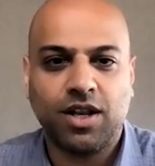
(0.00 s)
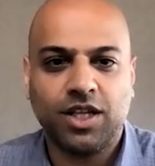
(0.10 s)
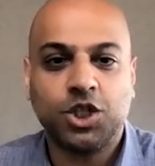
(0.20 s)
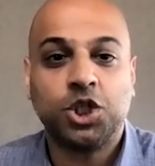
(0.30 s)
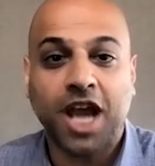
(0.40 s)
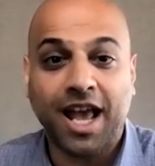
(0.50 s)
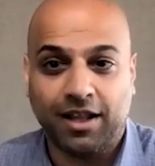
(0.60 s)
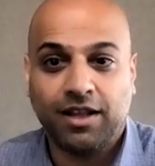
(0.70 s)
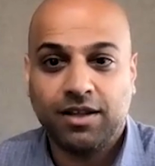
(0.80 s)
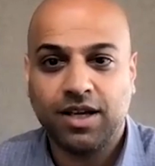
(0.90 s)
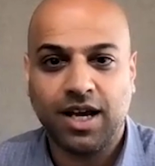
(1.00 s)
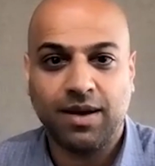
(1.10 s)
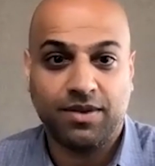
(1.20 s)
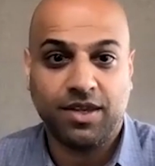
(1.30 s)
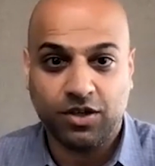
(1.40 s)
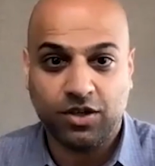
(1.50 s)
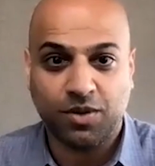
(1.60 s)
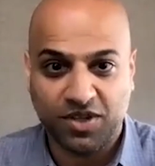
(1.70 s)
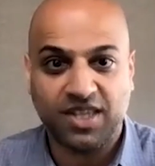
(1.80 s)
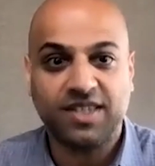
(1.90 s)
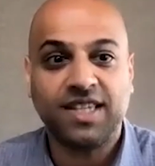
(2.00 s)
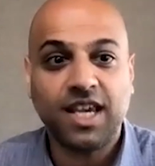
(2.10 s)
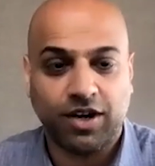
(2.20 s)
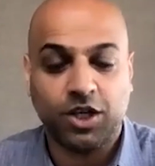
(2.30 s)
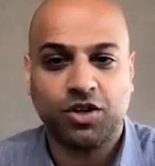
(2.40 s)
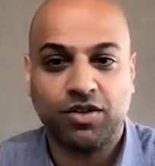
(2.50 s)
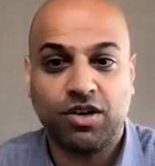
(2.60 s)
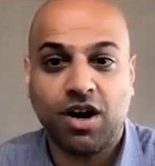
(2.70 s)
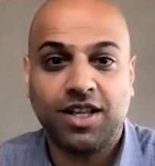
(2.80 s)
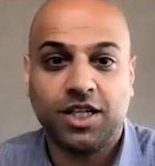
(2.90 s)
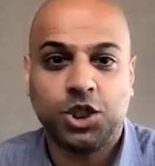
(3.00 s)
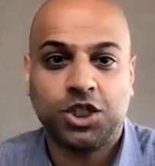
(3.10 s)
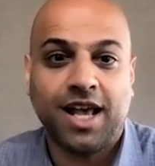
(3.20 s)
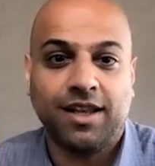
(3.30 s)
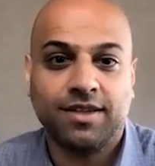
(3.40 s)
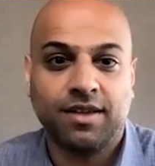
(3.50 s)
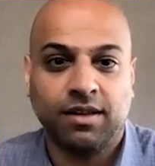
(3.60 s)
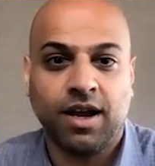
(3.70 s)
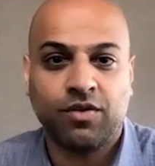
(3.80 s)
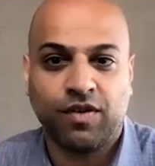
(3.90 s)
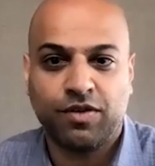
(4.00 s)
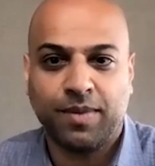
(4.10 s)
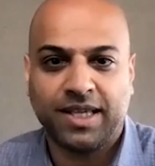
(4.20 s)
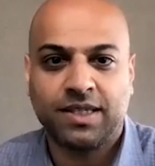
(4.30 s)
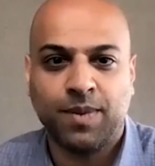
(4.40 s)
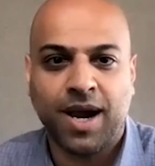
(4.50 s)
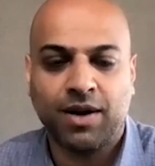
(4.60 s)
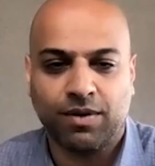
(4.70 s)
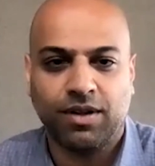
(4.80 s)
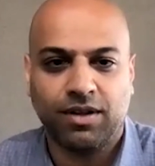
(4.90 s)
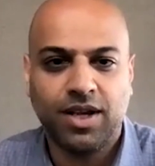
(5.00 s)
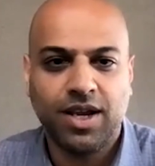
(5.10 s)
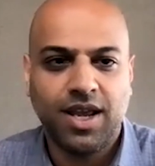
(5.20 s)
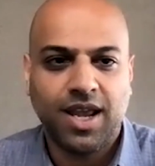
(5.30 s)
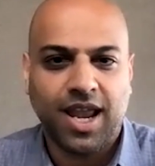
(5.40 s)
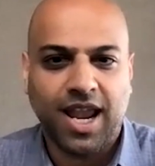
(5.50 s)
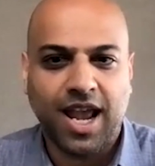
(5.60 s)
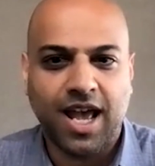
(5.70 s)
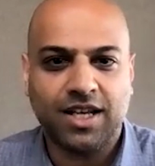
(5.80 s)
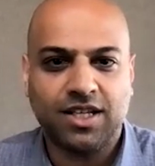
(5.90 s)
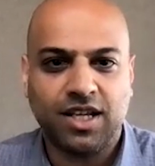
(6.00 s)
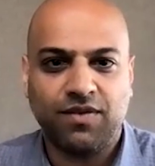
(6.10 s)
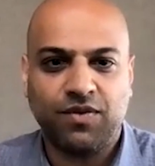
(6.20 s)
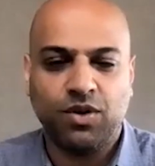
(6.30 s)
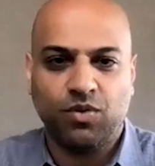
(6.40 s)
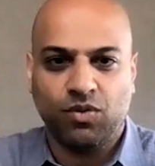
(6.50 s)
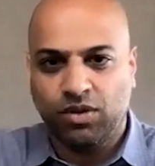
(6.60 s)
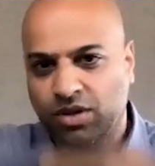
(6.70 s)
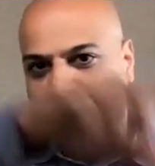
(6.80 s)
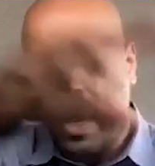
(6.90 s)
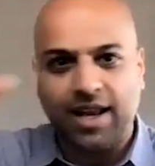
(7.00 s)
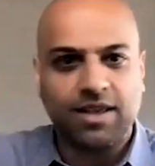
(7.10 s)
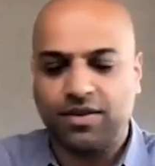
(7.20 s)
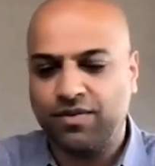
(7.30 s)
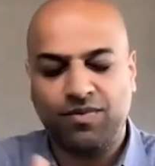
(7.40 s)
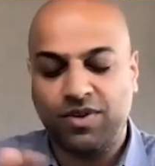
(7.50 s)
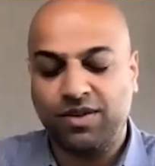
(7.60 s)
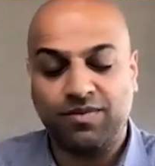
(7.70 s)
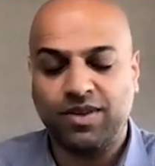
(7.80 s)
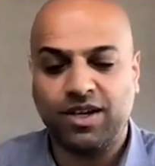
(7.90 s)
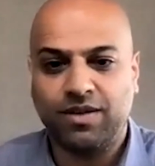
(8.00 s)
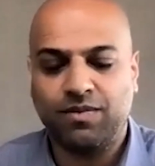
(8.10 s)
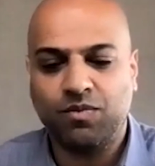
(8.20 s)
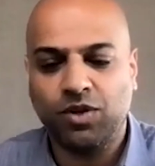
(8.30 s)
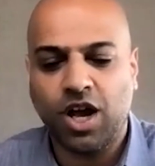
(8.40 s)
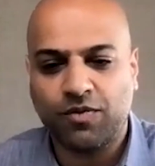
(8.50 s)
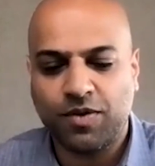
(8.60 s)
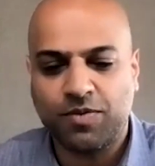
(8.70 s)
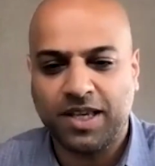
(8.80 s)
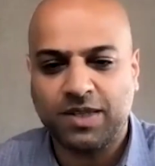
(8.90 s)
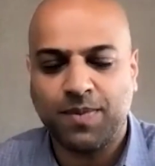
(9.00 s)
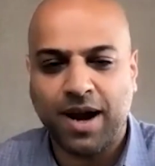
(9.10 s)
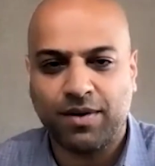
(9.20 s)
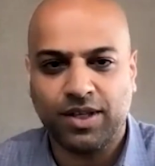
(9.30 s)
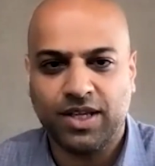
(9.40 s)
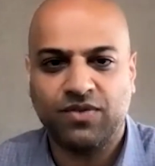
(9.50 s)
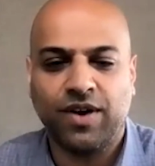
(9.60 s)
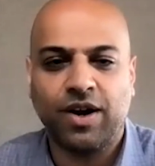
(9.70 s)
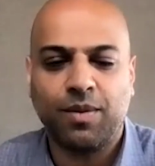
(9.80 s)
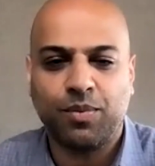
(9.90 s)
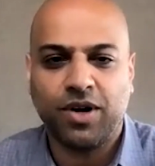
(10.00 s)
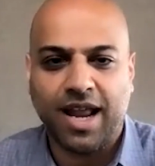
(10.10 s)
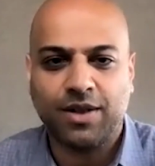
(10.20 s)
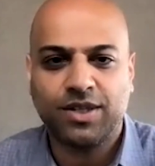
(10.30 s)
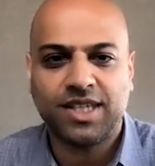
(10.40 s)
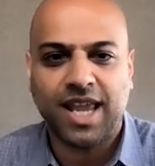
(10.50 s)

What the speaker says: shell, in terms of the sea creature, the Nautilus shell is a logarithmic spiral. And if you look at it, the logarithmic spiral is very pronounced.